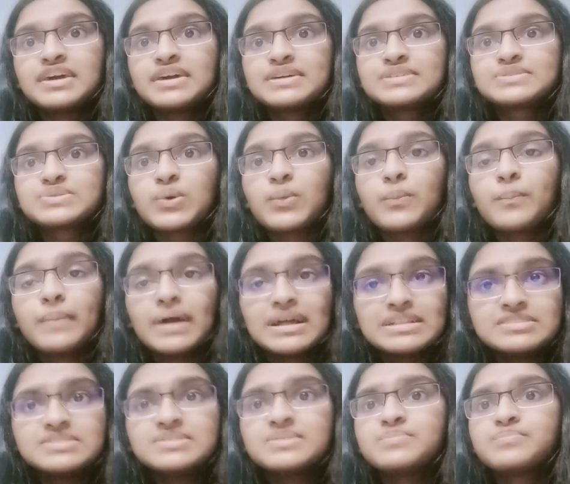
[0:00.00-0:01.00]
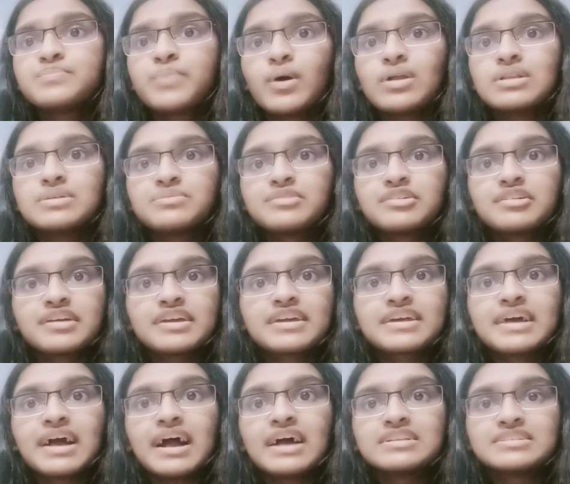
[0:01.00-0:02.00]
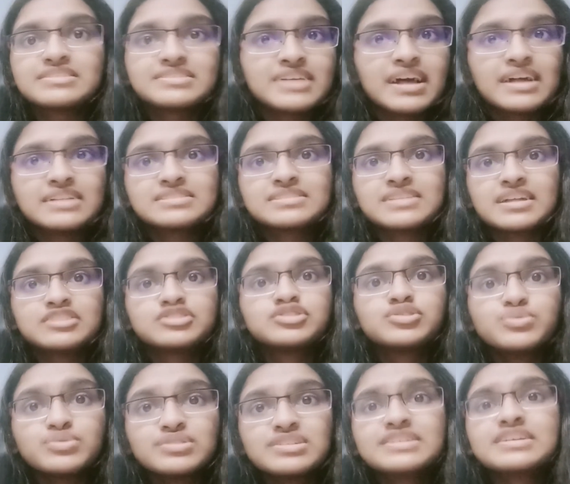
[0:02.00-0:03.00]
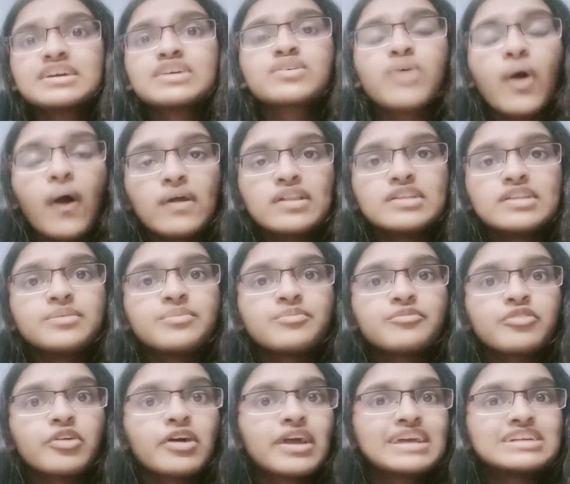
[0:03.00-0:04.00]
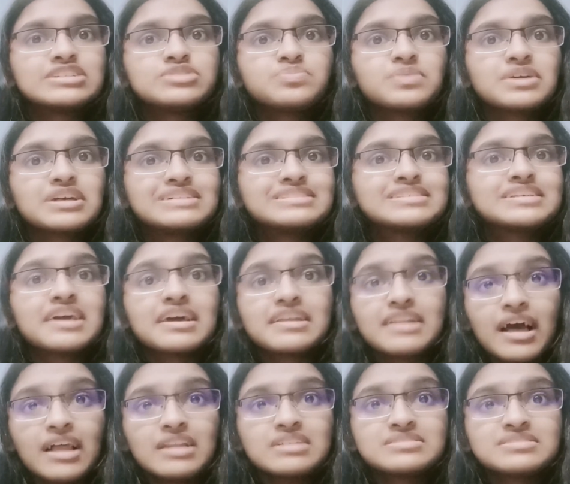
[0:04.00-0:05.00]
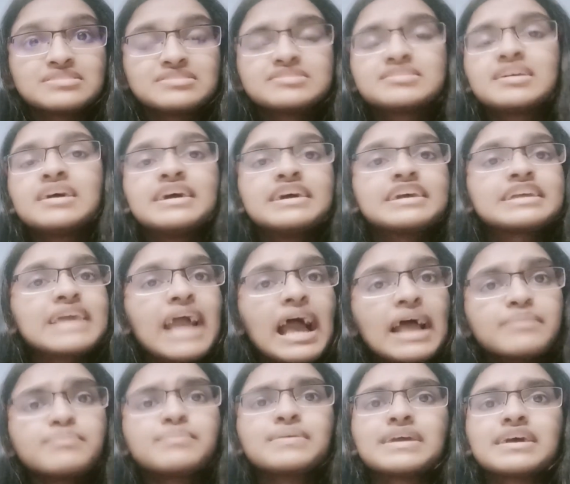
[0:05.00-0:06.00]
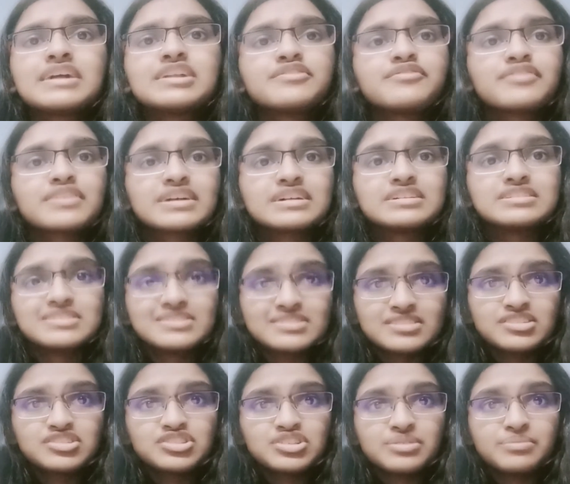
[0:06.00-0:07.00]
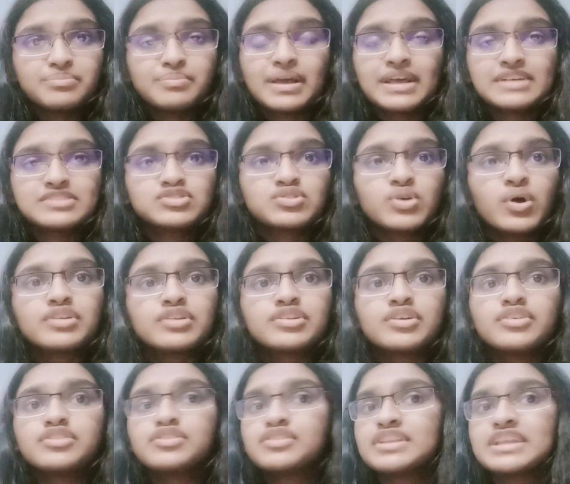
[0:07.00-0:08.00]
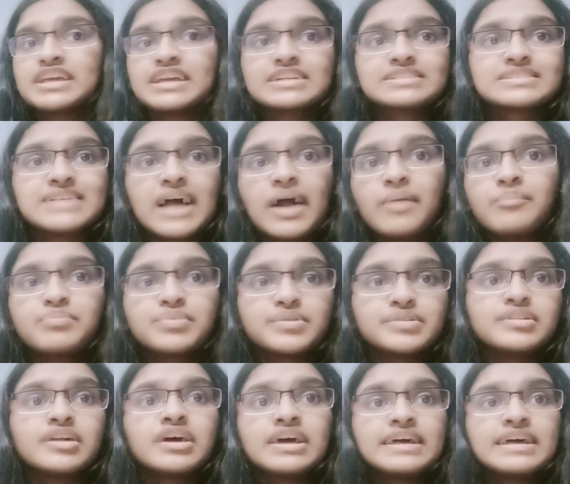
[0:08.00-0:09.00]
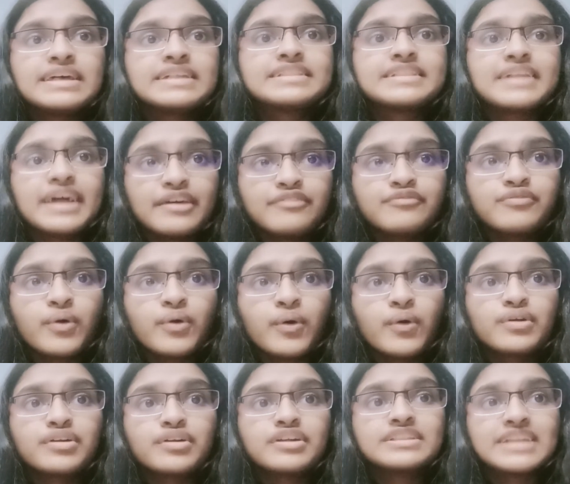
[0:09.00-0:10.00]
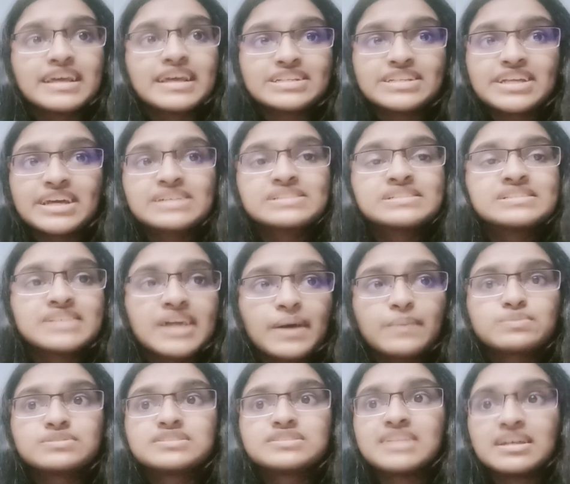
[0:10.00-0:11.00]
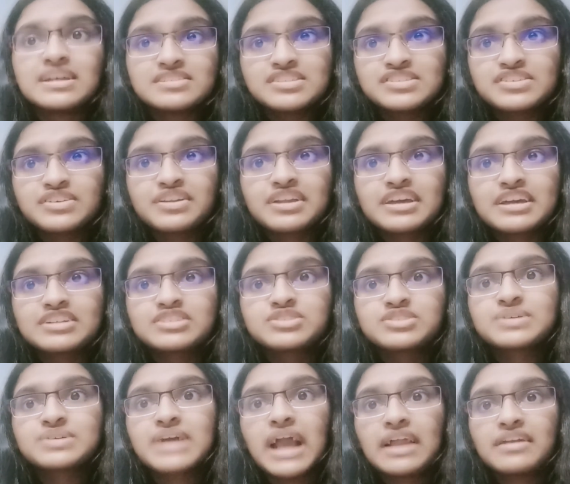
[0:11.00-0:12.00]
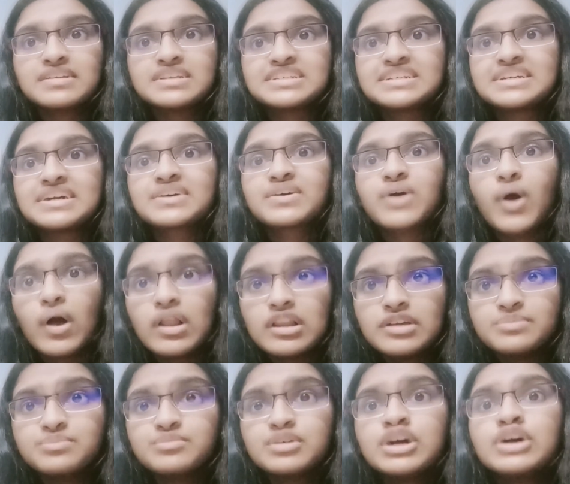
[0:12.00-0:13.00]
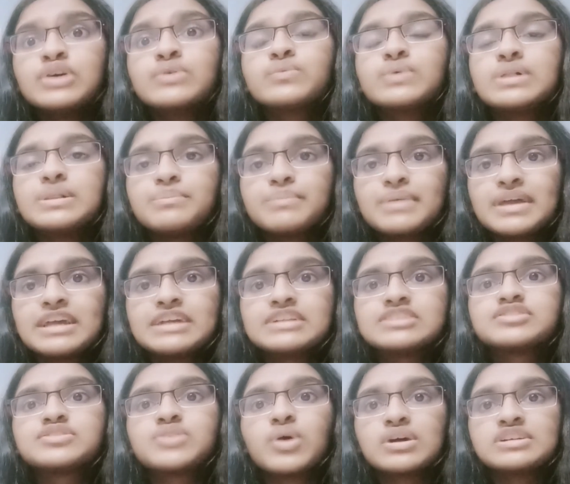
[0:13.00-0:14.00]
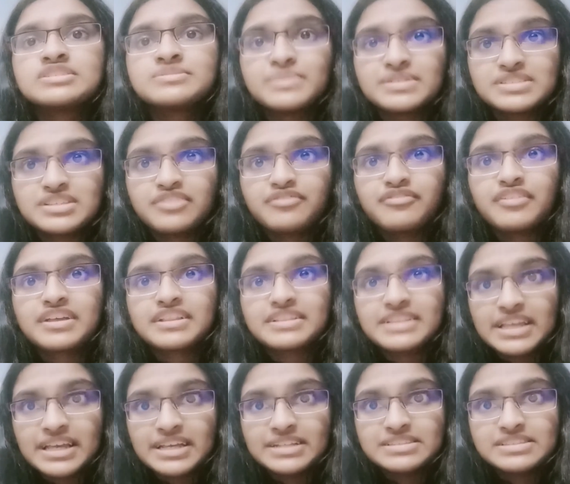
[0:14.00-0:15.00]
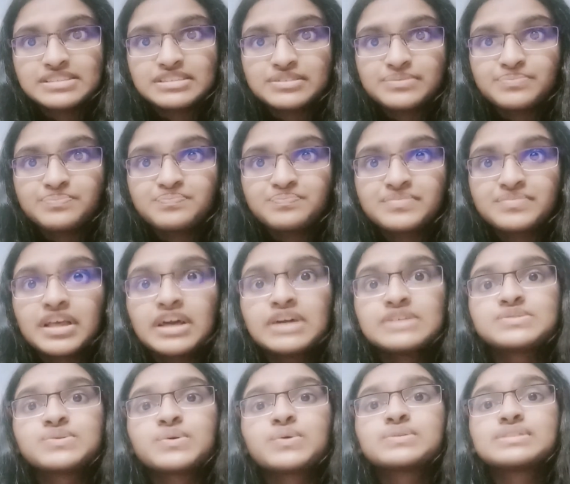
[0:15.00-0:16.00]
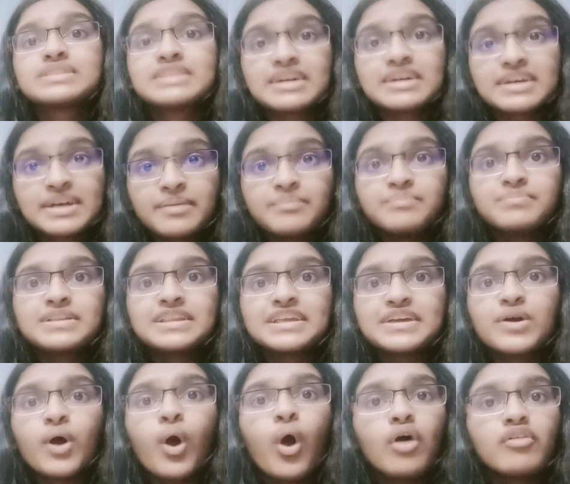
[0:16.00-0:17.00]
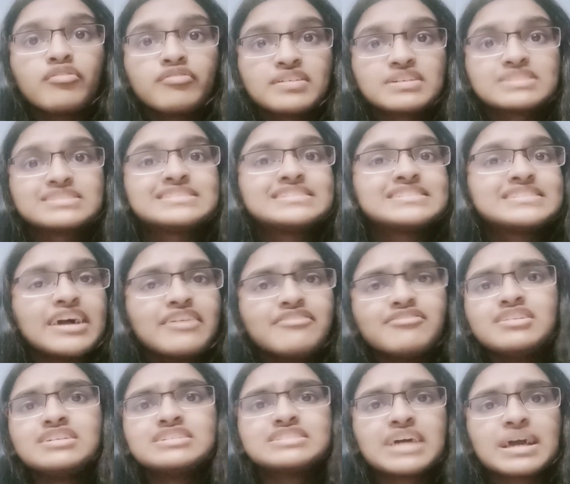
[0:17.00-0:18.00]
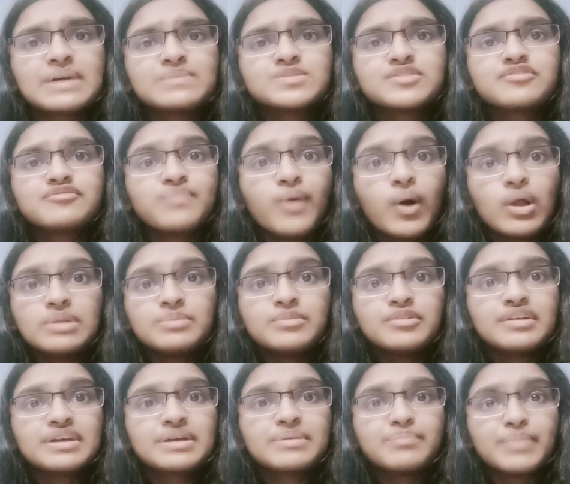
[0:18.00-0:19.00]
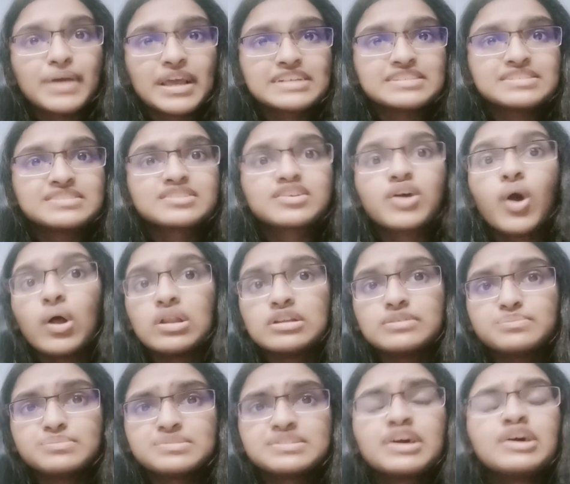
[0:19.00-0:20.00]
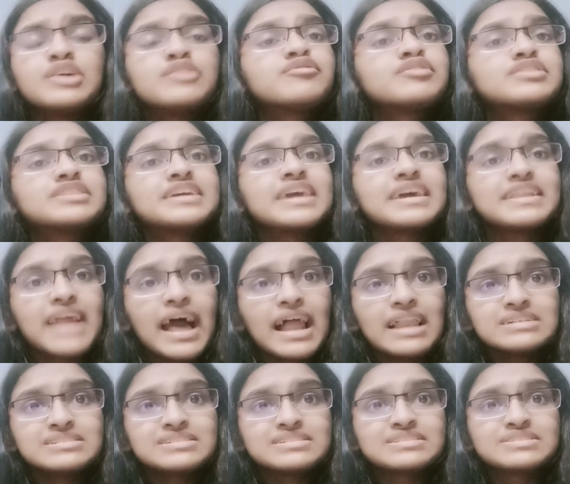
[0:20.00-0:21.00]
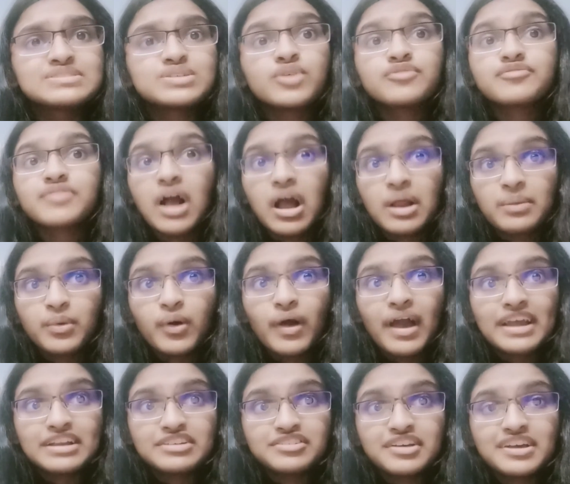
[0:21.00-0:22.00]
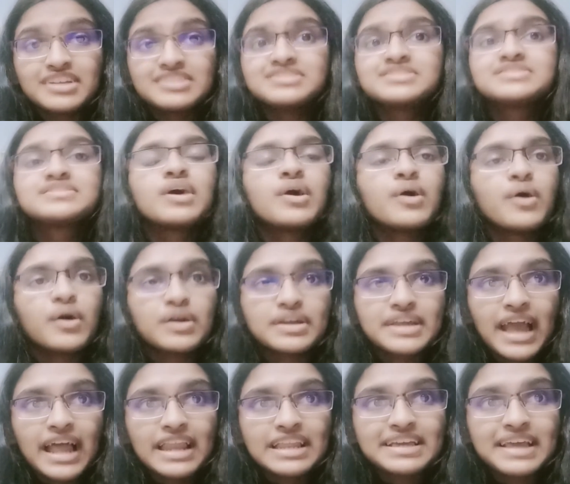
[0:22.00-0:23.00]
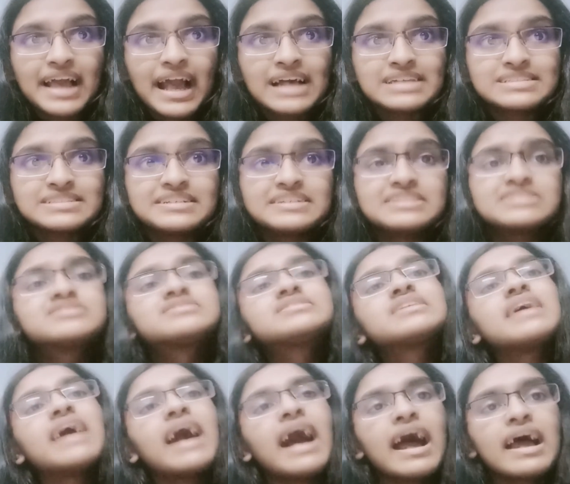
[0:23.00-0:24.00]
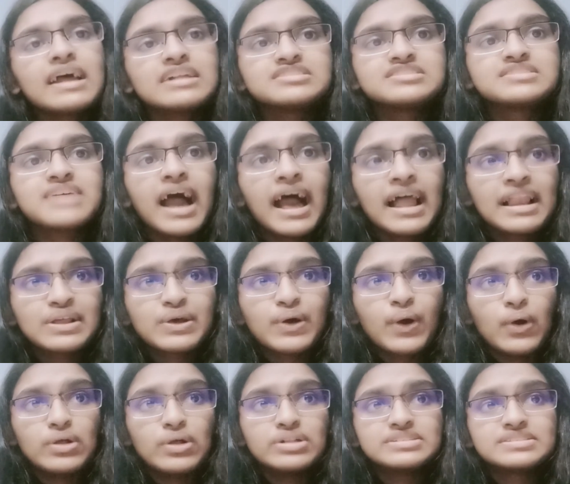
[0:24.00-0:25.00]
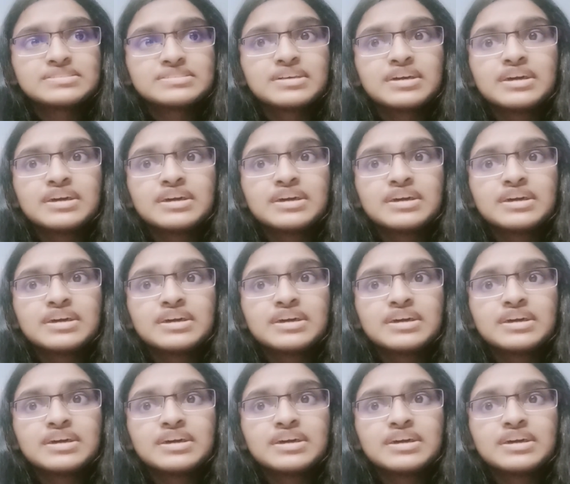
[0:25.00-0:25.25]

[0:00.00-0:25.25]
So Benson Polymeric understands that choosing a column for HPLC analysis can be a difficult decision based on your unique sample. Therefore, they take steps necessary to guarantee a column will meet your specific needs. So the company offers several types of polymeric based columns for the analysis of carbohydrates, organic acids and alcohols.